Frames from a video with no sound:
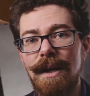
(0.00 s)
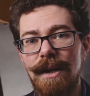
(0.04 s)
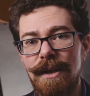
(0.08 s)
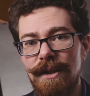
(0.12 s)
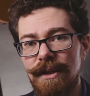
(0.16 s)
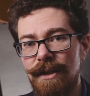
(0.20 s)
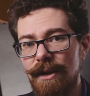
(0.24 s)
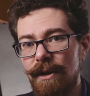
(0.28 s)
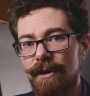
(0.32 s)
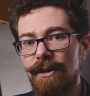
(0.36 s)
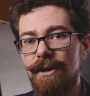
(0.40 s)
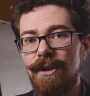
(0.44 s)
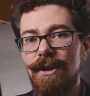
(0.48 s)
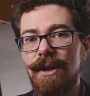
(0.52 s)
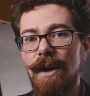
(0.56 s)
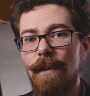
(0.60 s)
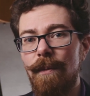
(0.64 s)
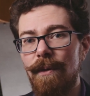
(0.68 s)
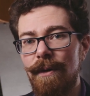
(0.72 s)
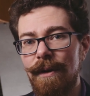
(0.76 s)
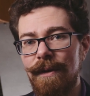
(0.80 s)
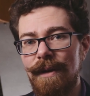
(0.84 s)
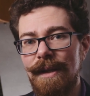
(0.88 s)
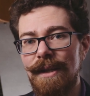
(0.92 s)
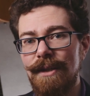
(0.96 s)
Suction cup
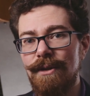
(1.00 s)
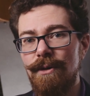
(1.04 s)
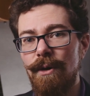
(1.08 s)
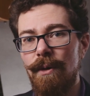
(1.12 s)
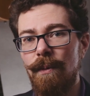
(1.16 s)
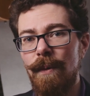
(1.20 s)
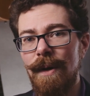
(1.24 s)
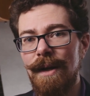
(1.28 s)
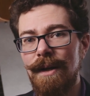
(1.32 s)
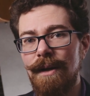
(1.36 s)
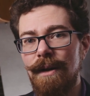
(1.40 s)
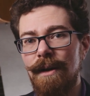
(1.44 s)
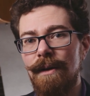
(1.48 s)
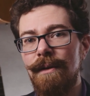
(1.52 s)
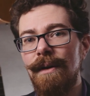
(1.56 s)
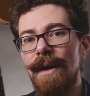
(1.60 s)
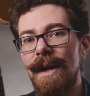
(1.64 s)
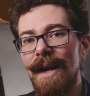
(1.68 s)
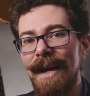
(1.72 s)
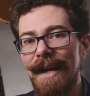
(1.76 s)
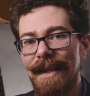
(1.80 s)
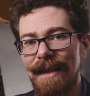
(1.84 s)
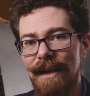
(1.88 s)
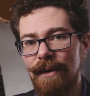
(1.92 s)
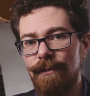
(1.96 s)
one of these to a window.
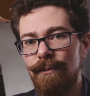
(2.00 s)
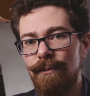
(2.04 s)
They're